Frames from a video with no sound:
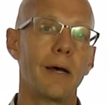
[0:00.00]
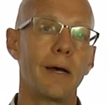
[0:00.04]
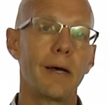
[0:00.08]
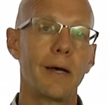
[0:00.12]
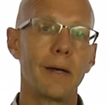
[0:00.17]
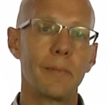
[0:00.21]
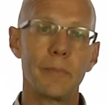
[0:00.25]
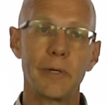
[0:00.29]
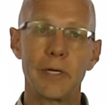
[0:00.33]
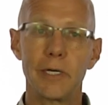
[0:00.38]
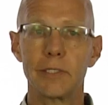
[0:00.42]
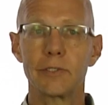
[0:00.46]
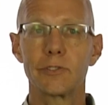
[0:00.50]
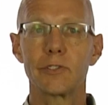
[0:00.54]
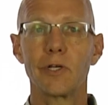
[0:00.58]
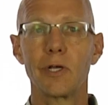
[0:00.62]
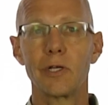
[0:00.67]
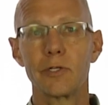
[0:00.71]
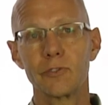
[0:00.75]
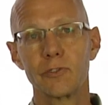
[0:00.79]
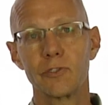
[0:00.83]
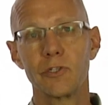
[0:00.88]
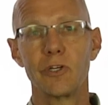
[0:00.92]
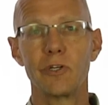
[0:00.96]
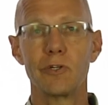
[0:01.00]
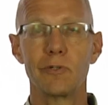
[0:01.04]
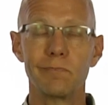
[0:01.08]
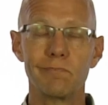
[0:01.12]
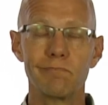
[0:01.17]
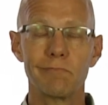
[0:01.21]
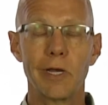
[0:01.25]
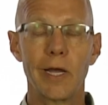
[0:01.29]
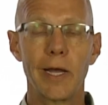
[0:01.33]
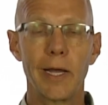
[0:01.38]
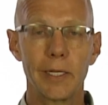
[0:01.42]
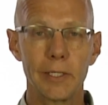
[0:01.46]
but it's also
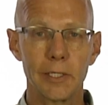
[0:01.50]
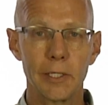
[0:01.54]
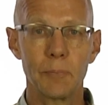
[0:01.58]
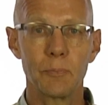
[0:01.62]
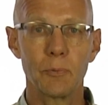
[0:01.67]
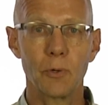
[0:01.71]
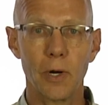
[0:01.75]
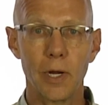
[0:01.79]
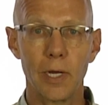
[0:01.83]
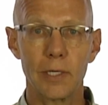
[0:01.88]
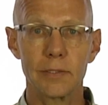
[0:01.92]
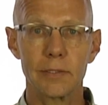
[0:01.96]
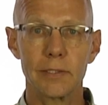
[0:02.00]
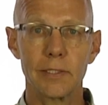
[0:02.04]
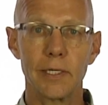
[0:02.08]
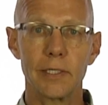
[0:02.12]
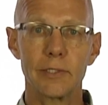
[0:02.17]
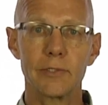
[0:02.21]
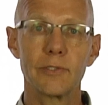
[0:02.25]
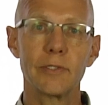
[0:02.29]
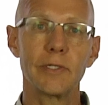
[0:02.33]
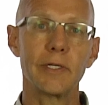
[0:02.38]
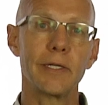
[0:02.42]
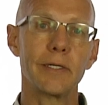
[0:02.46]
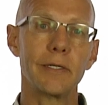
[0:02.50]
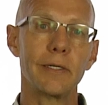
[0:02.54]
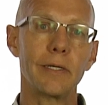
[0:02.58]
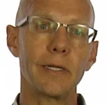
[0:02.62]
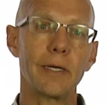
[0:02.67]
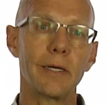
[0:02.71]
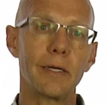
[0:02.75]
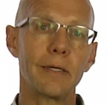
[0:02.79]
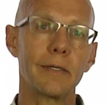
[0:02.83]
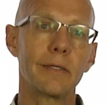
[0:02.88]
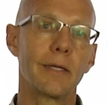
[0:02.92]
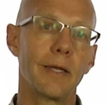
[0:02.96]
highly processed, and
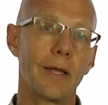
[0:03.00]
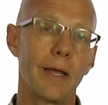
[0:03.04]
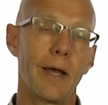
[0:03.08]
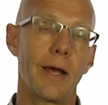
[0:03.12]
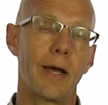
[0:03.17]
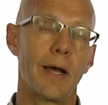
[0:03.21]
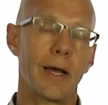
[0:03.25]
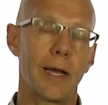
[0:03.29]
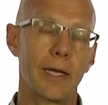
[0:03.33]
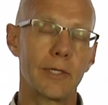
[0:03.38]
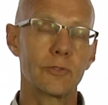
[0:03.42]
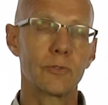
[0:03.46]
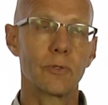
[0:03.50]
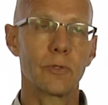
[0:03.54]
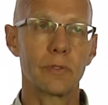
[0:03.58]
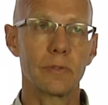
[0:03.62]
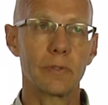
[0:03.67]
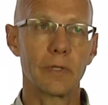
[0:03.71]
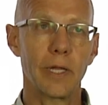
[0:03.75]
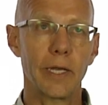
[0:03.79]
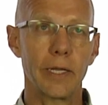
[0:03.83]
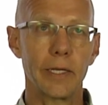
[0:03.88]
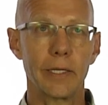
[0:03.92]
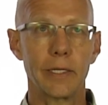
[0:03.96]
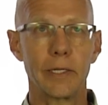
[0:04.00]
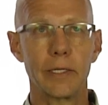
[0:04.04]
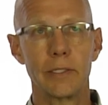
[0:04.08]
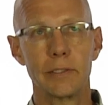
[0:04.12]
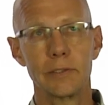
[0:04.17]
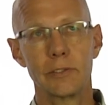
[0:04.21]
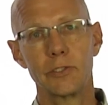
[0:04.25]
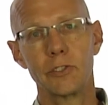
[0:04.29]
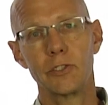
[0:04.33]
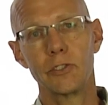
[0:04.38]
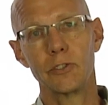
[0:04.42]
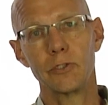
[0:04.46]
I sort of liken
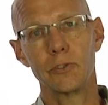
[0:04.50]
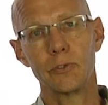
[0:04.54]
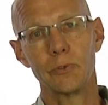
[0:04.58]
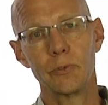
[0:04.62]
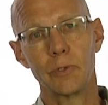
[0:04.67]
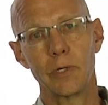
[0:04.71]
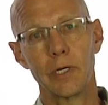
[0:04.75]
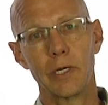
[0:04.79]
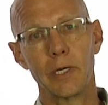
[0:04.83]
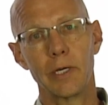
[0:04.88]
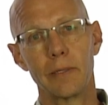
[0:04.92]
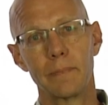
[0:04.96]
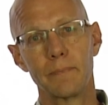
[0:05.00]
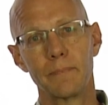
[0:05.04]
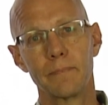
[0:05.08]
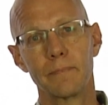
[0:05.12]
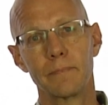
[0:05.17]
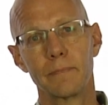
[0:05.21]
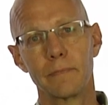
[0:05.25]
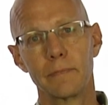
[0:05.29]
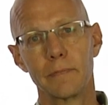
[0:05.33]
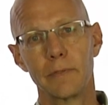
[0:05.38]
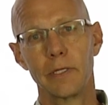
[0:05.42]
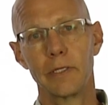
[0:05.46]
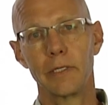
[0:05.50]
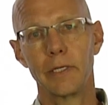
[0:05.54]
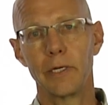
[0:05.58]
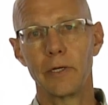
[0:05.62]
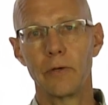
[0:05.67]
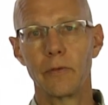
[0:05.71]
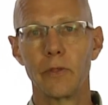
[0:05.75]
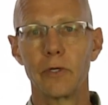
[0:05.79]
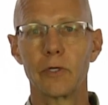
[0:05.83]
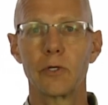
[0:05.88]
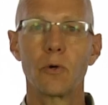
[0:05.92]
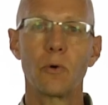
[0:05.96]
it to
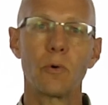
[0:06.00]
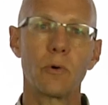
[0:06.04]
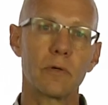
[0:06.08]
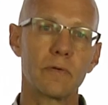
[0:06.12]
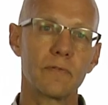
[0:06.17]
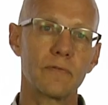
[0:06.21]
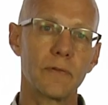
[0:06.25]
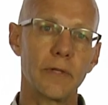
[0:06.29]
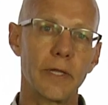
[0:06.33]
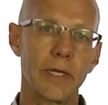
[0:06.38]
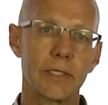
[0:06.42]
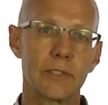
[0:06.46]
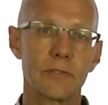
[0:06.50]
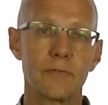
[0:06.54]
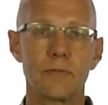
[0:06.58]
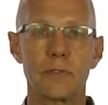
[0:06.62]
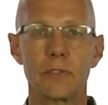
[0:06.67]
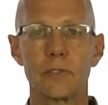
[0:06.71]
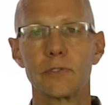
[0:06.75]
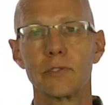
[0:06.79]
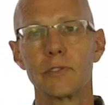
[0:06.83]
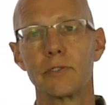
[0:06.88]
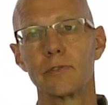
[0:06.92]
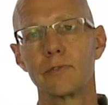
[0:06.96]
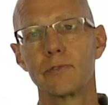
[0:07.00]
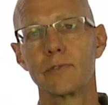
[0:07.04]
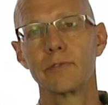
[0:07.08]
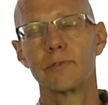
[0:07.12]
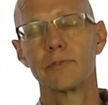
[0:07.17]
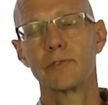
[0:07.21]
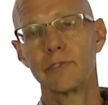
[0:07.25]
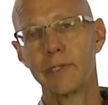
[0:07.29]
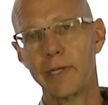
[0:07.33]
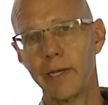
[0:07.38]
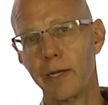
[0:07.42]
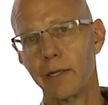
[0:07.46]
the cornflakes versus
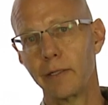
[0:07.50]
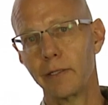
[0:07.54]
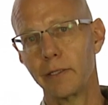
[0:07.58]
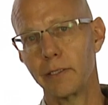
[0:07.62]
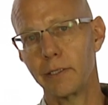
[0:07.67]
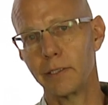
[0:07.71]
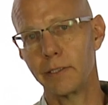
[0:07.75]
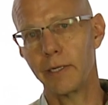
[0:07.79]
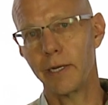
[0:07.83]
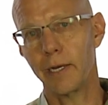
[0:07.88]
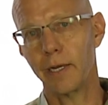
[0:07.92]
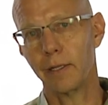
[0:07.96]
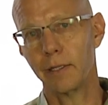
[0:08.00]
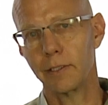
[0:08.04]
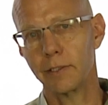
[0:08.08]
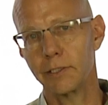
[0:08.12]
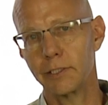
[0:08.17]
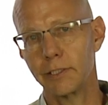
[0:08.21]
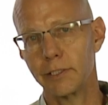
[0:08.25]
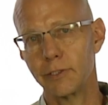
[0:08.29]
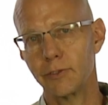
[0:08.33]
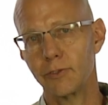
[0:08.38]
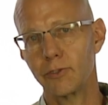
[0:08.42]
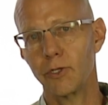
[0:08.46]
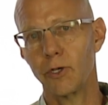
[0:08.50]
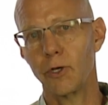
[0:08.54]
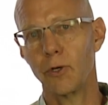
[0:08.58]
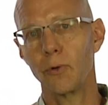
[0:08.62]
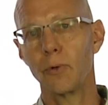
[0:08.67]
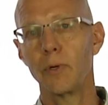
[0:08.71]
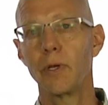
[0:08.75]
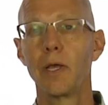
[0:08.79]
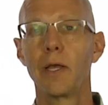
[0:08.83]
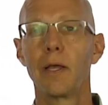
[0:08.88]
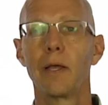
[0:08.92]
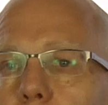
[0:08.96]
salad analogy. So